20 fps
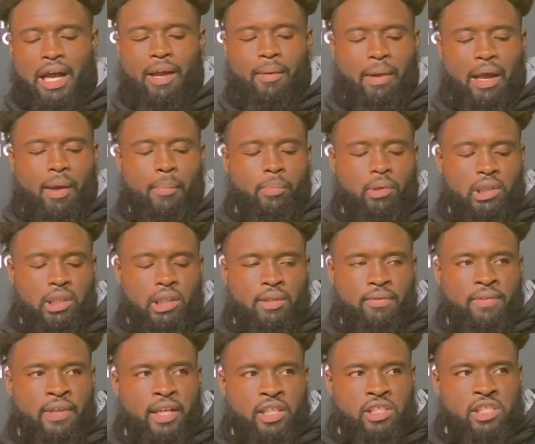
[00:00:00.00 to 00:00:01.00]
I
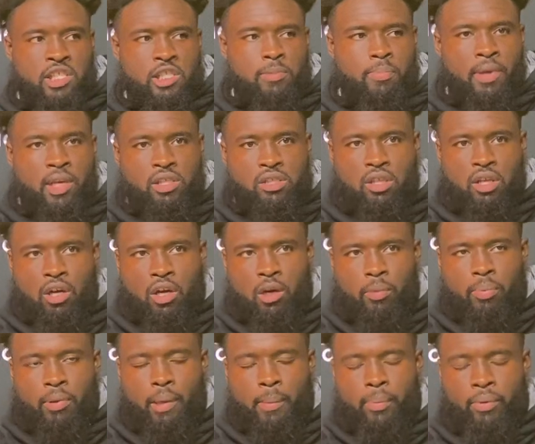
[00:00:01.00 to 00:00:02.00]
believe that just based on our
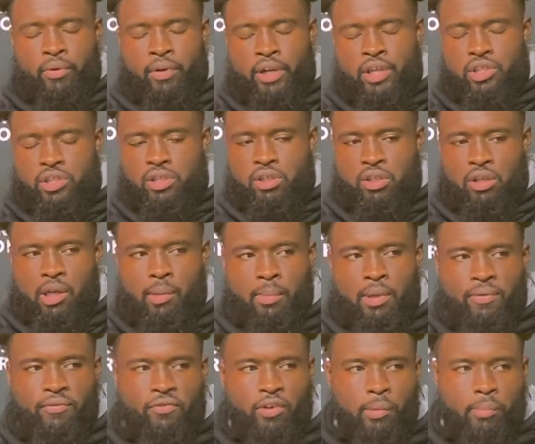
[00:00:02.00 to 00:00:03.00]
preparation. I
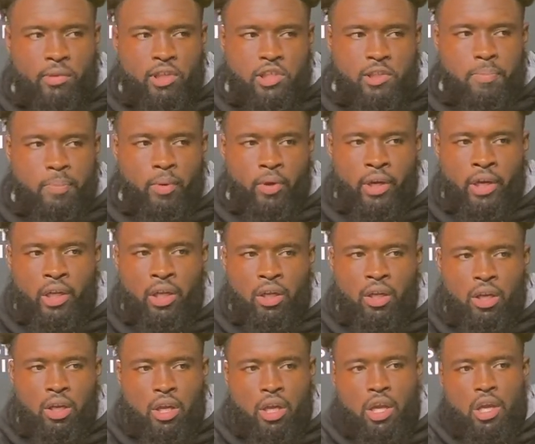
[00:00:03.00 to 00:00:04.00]
mean, from the spring,
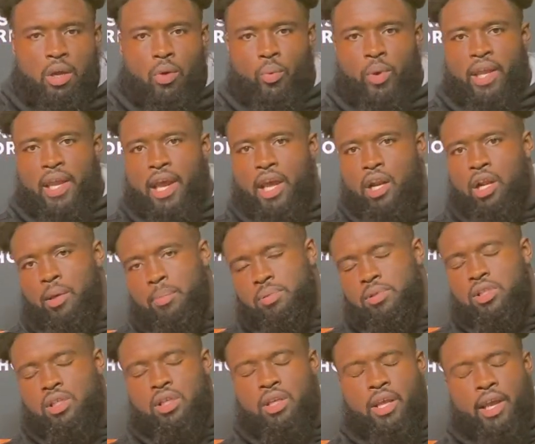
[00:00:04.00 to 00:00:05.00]
we had
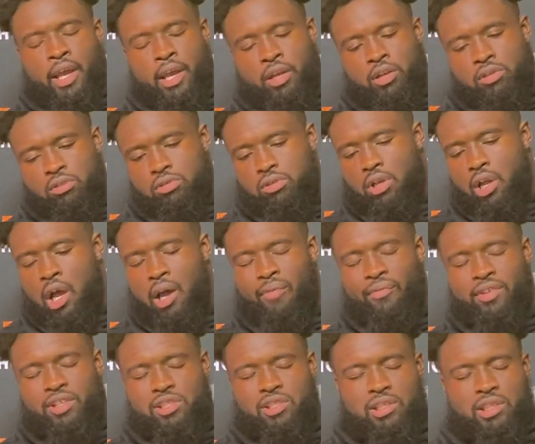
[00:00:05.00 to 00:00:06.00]
ups and downs.
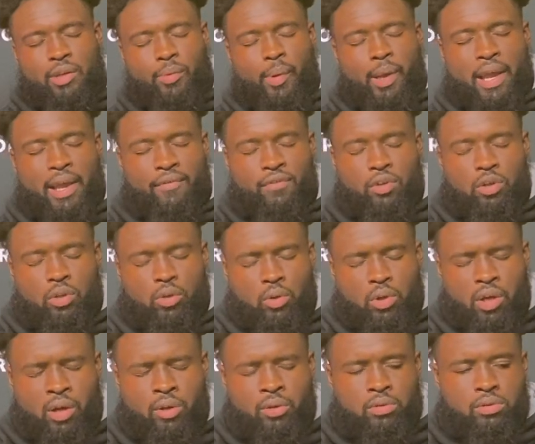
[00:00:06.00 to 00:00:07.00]
Obviously, we have a new
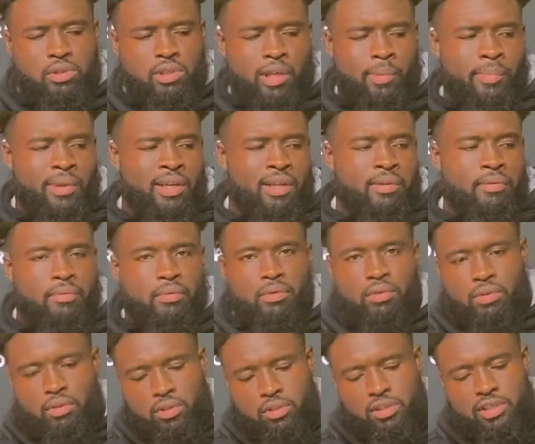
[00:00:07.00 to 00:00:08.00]
coach. I mean,
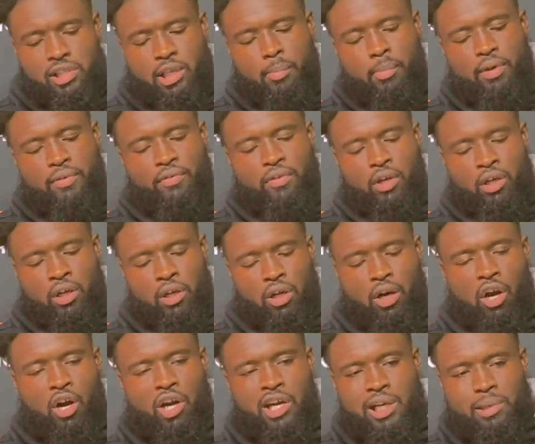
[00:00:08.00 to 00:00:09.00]
some of
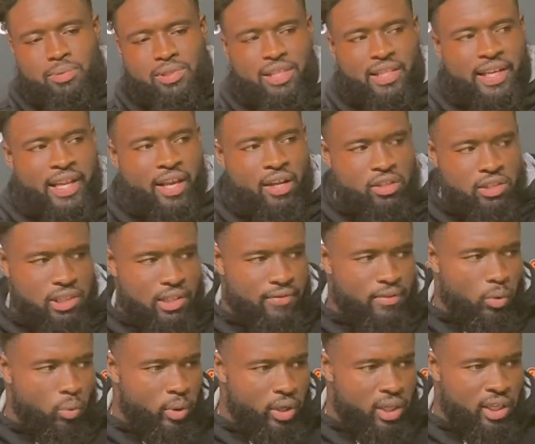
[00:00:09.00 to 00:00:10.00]
our ups and downs
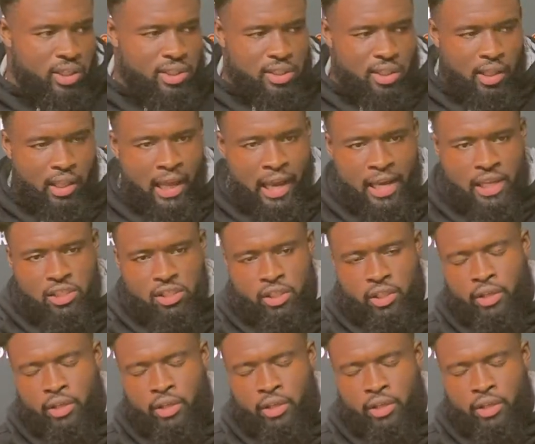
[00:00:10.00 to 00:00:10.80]
even went into last